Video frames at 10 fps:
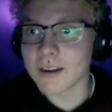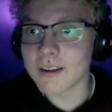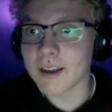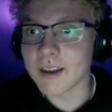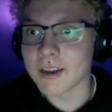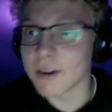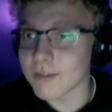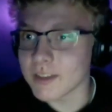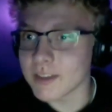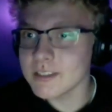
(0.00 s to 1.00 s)
uh, current
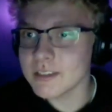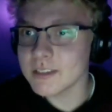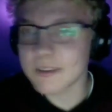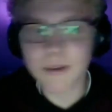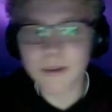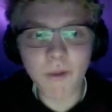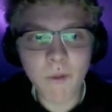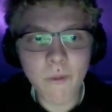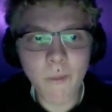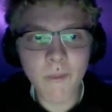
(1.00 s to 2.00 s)
events.
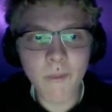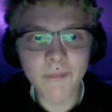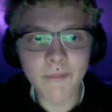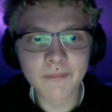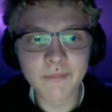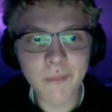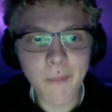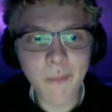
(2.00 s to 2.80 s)
Current events. We